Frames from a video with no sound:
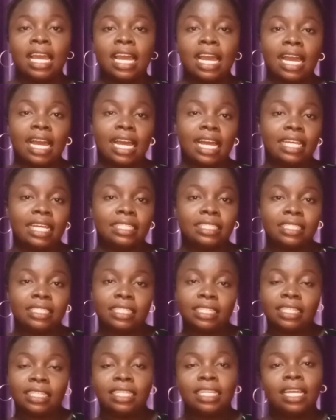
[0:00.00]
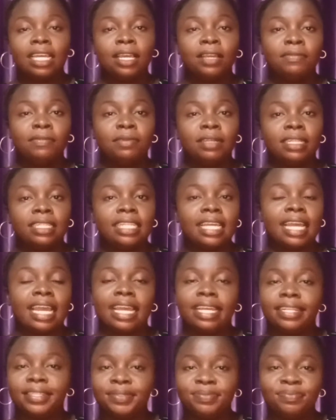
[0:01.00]
and but
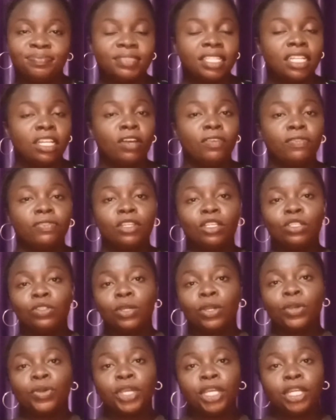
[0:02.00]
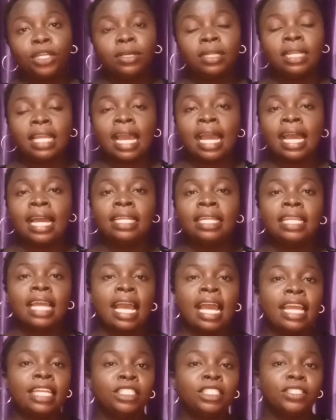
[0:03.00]
then a lot of things were going on and
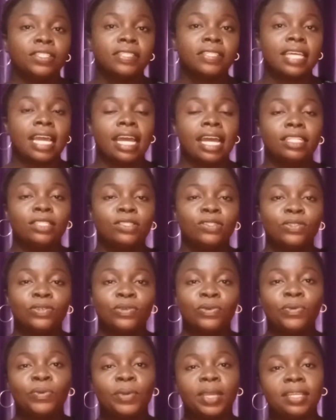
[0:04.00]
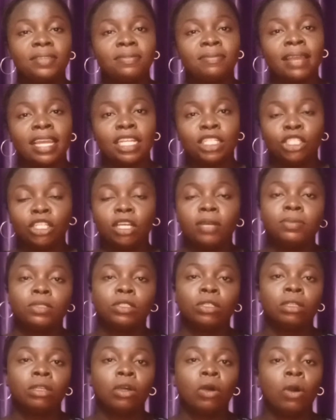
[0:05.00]
i just had to quit my job
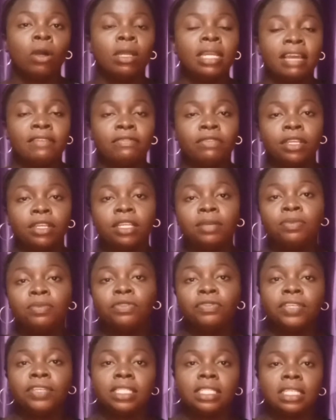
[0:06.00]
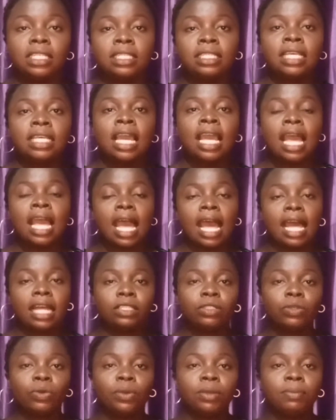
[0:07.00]
some unavoidable reasons I
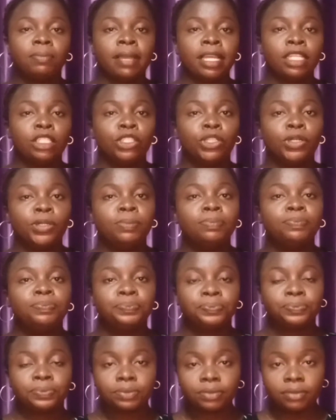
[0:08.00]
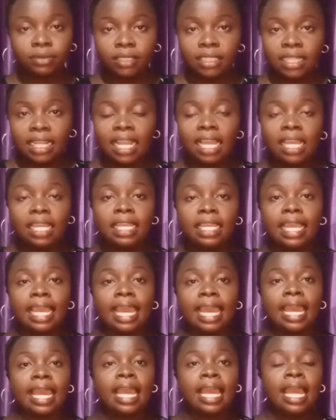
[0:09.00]
had to quit my job
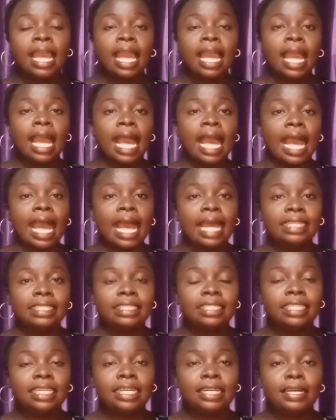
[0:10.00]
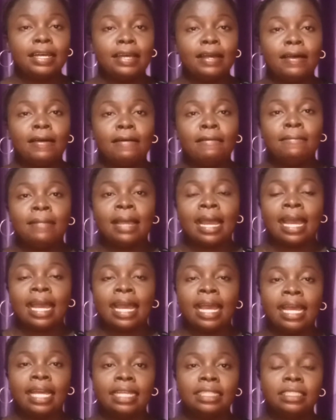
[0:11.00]
yeah and um, i
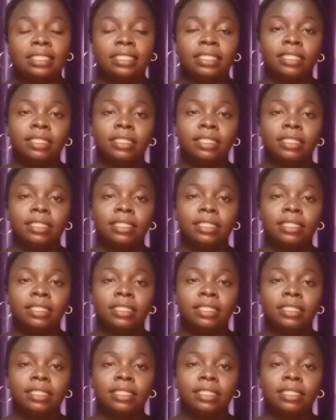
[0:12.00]
had